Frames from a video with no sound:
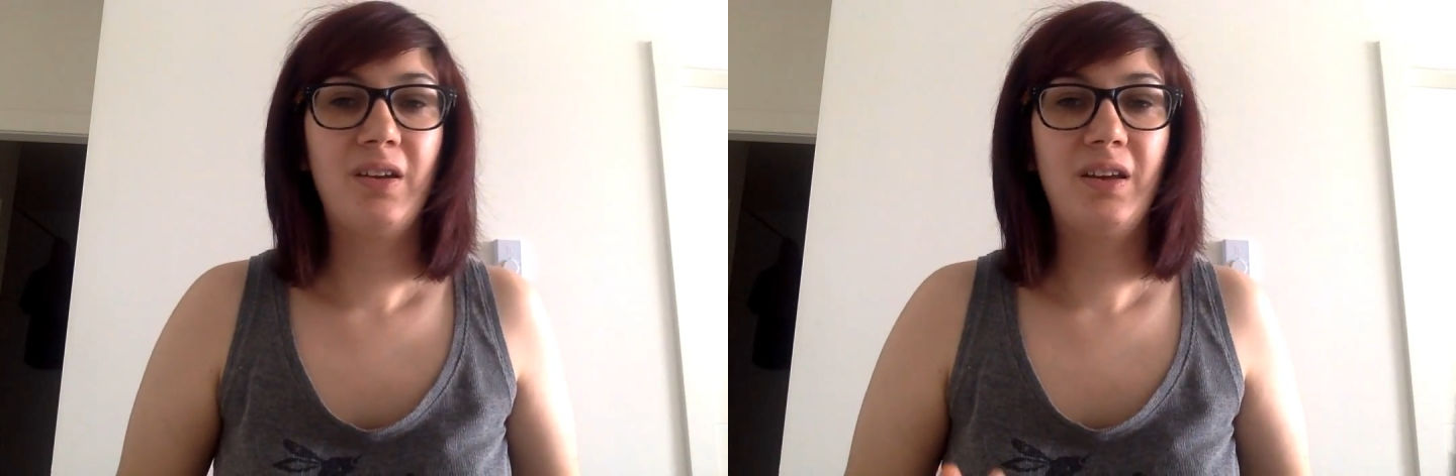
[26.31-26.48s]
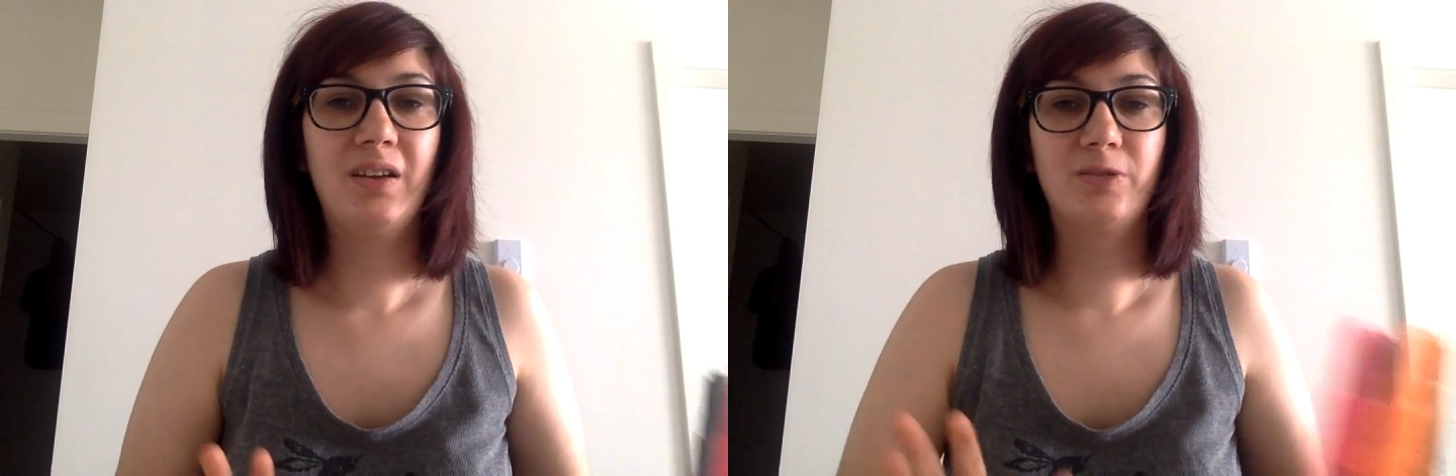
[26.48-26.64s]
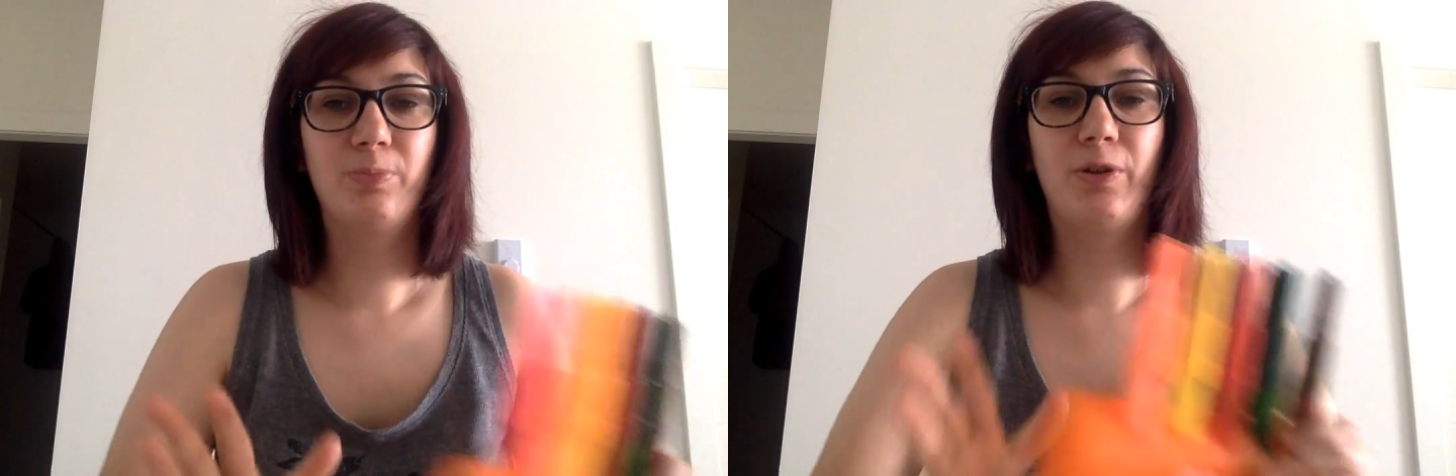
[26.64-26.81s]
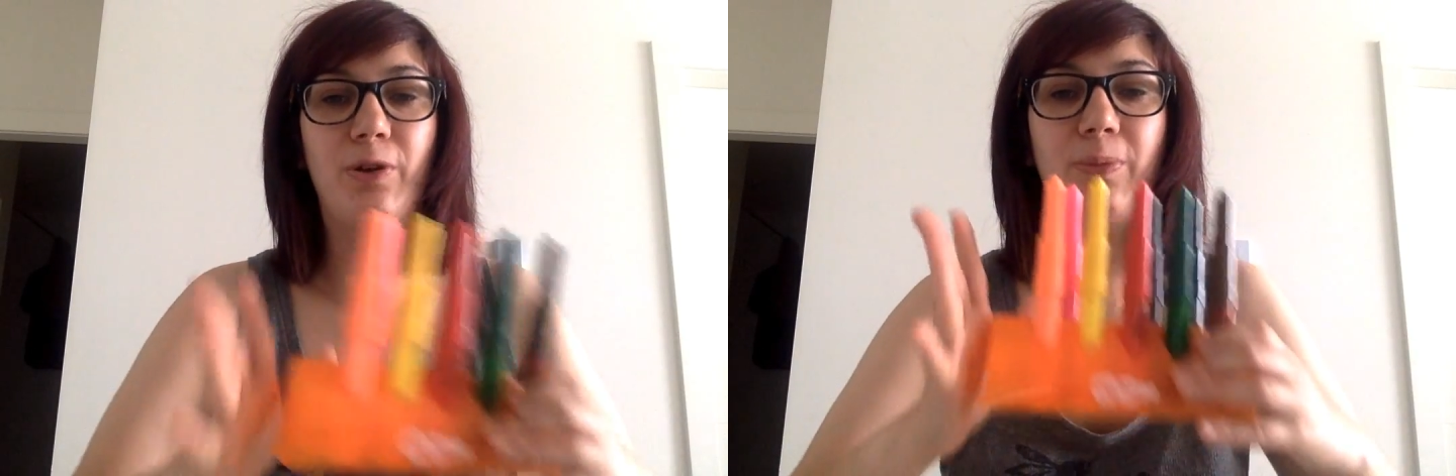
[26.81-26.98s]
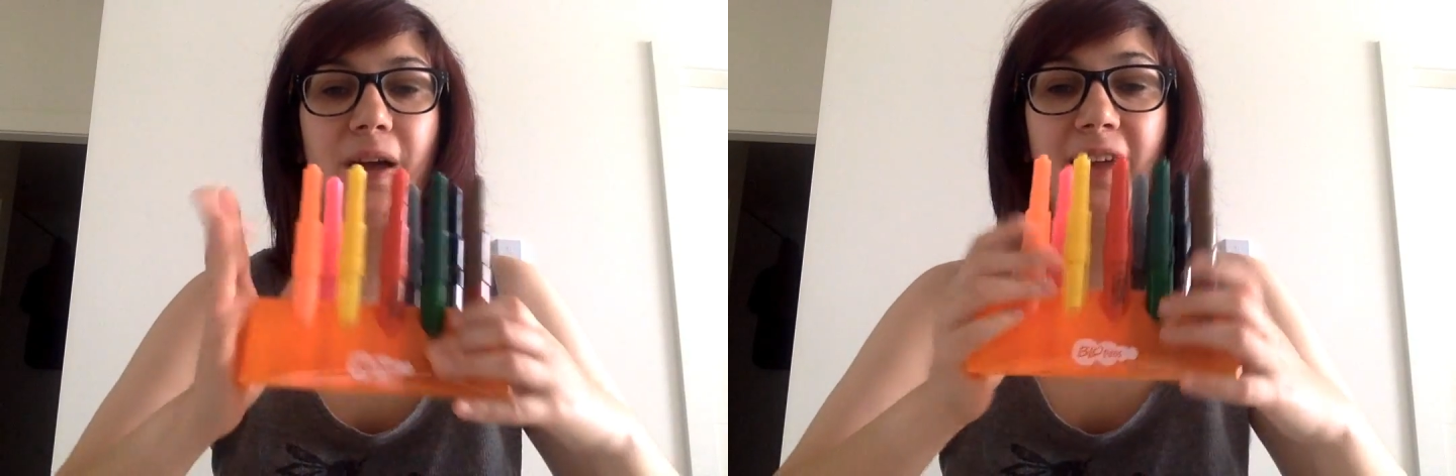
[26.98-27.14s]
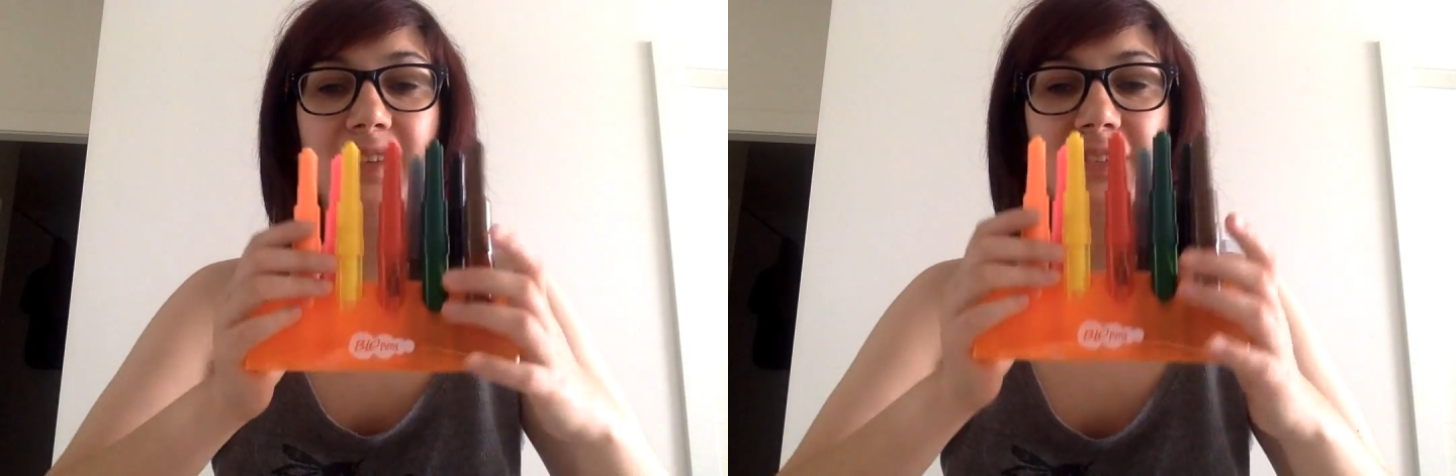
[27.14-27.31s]
is blow
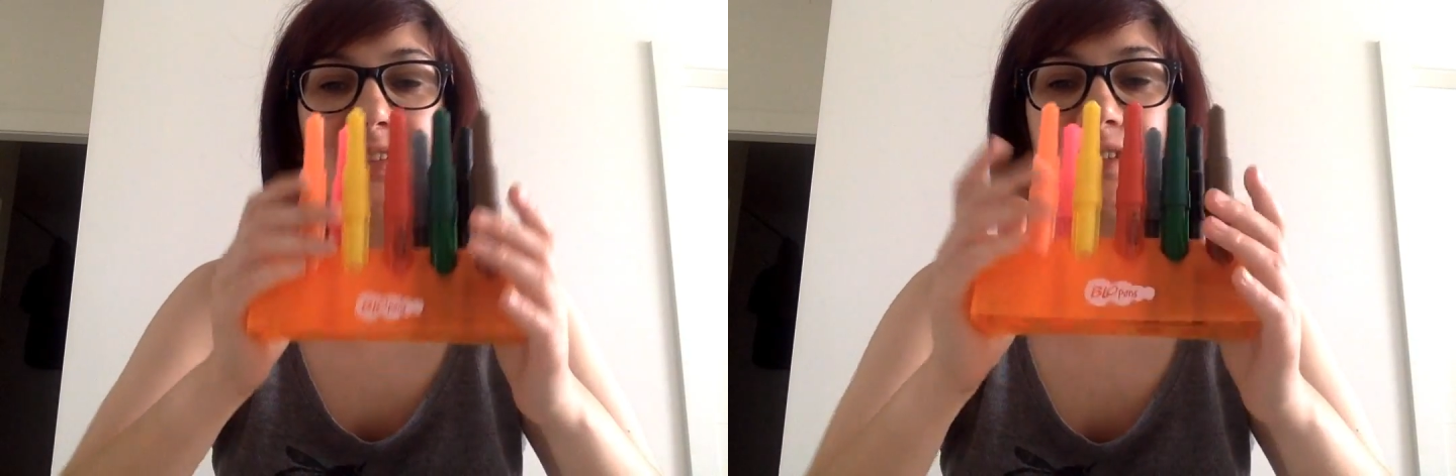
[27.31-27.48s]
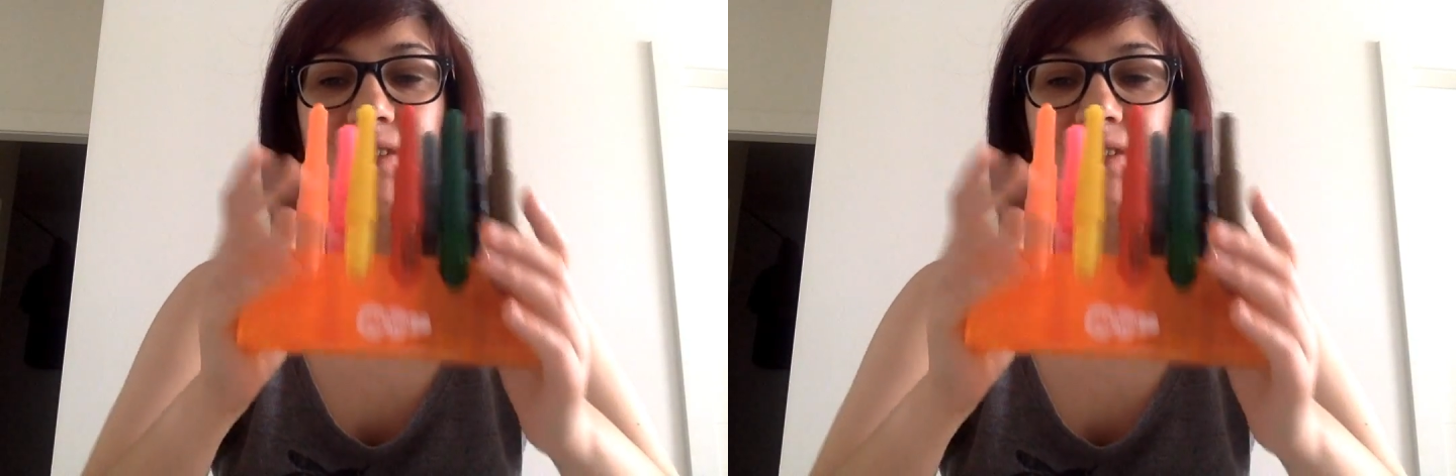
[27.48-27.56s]
pens.